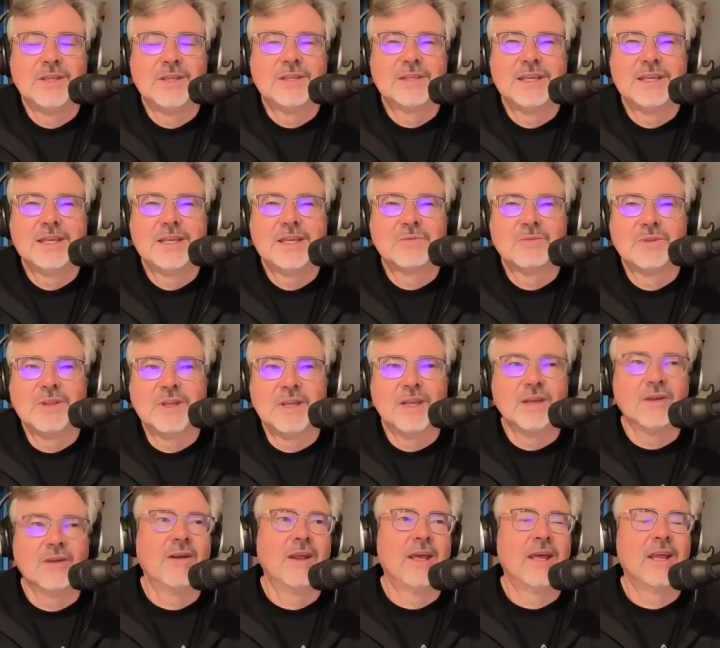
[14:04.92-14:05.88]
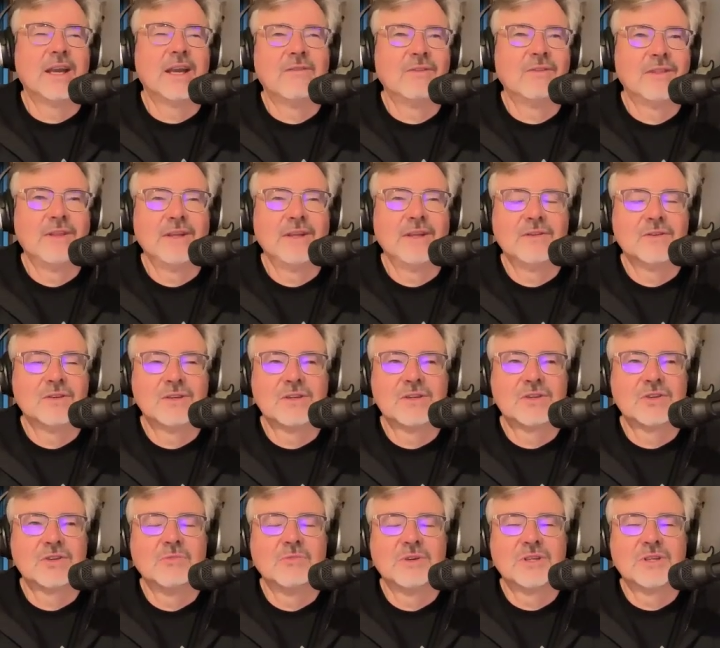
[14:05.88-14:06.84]
days with the internet and everything, there's just
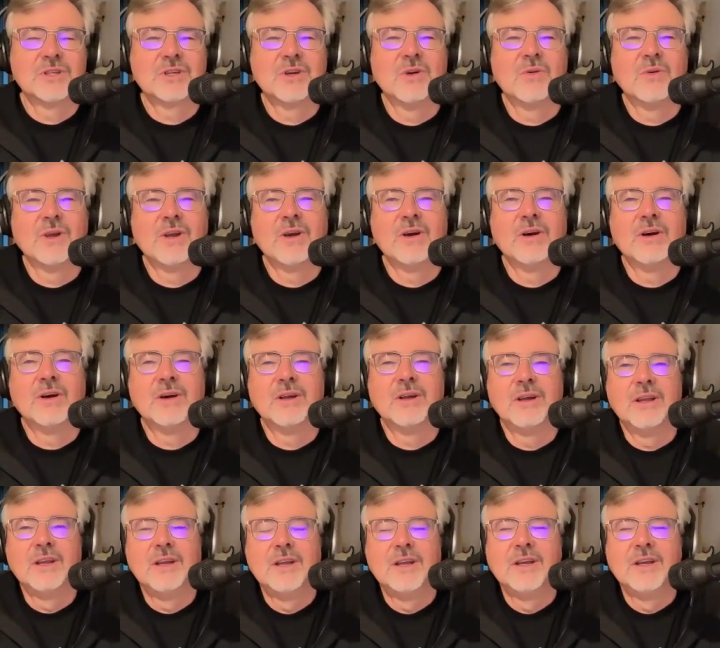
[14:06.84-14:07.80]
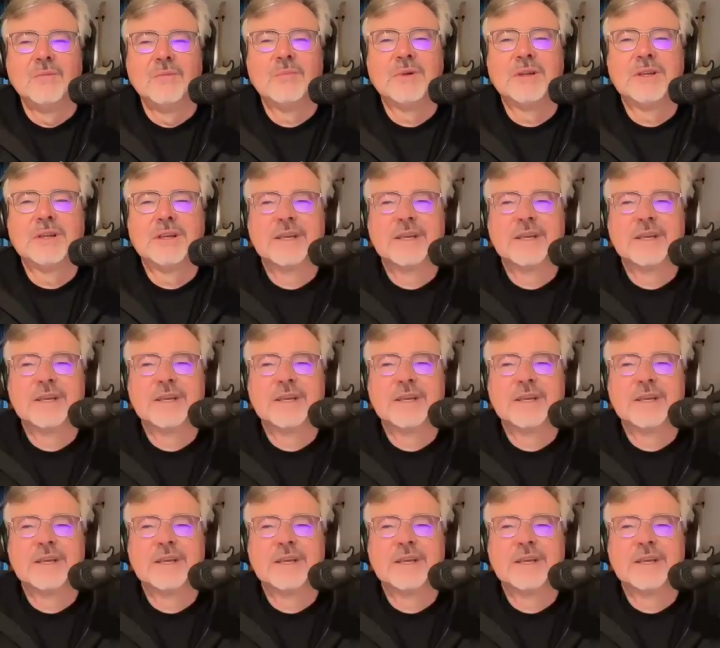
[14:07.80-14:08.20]
so much going on. But to kind